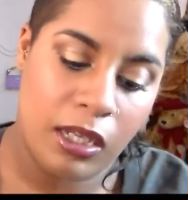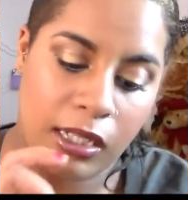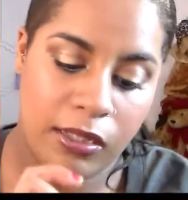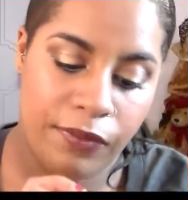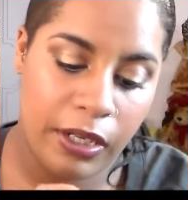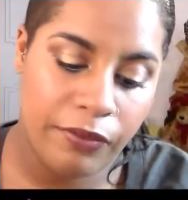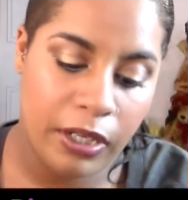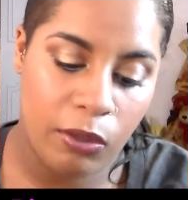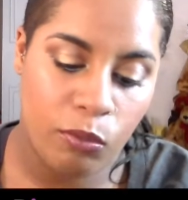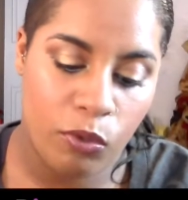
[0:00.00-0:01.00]
It's very,
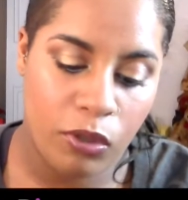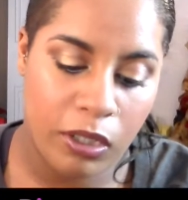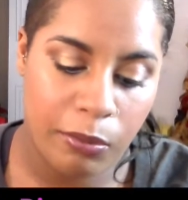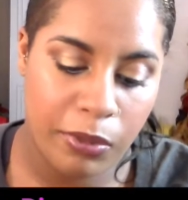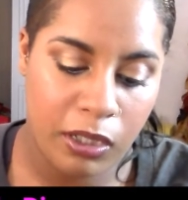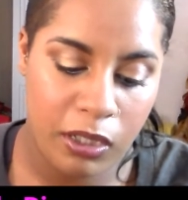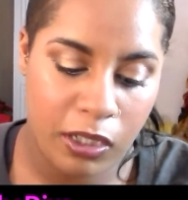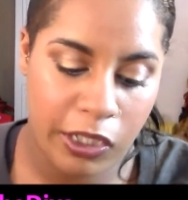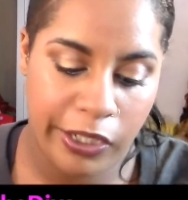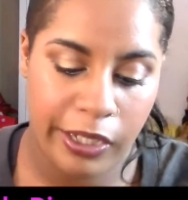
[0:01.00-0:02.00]
very warm,
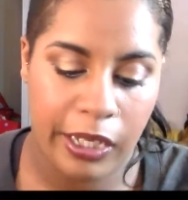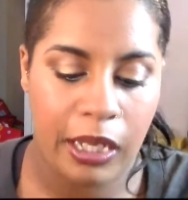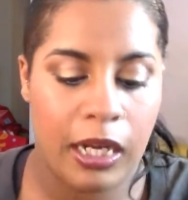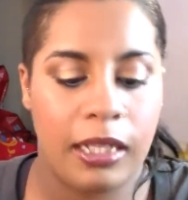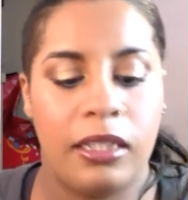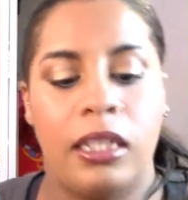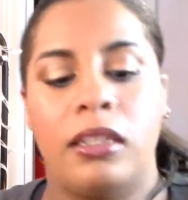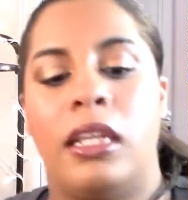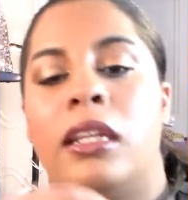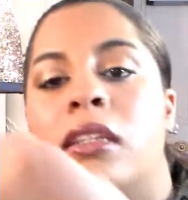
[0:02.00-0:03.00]
and I
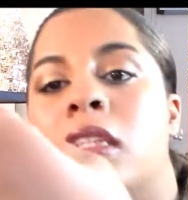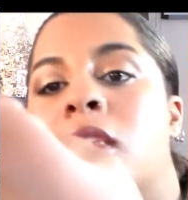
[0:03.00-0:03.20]
think that